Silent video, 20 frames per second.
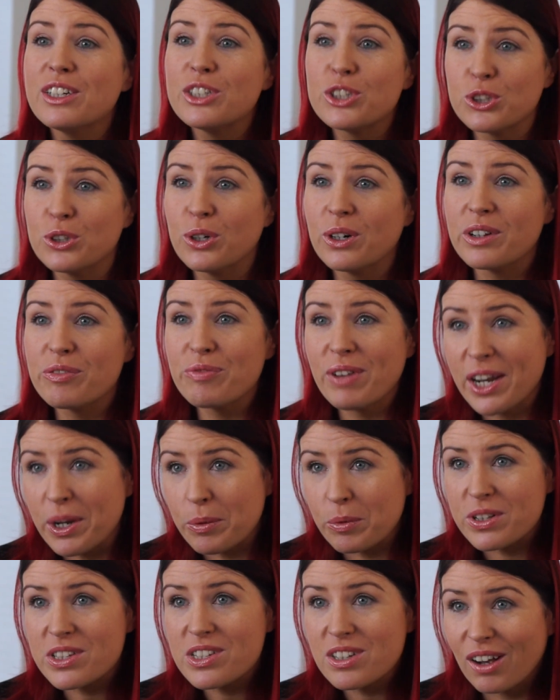Do you know, if
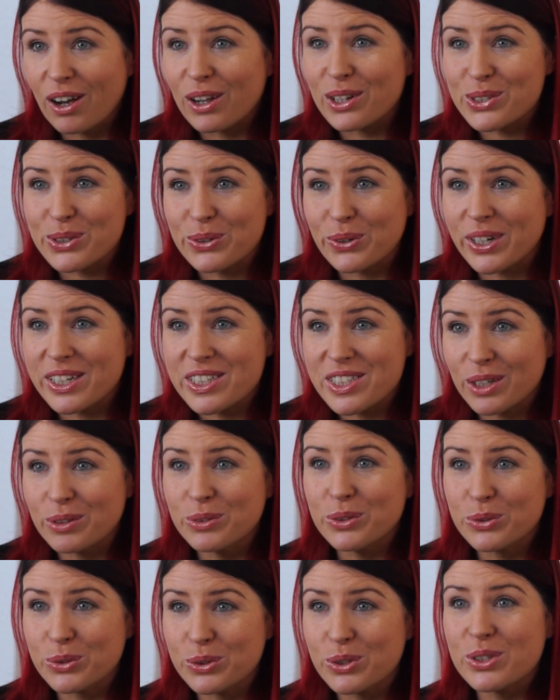anyone saw us going
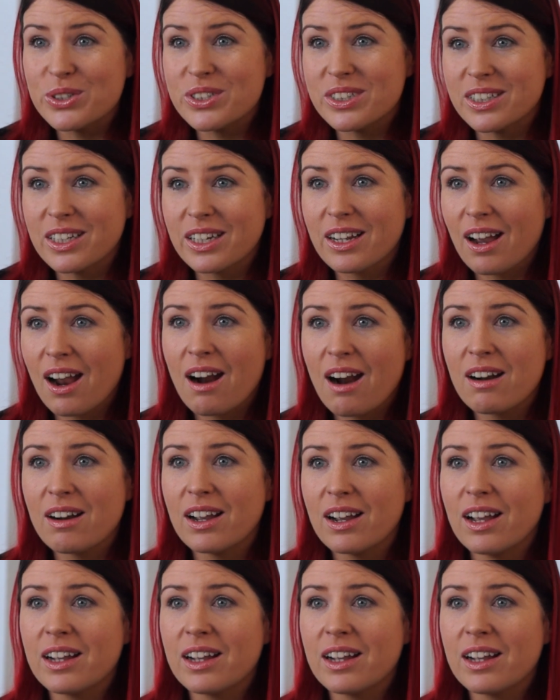down the road in the car,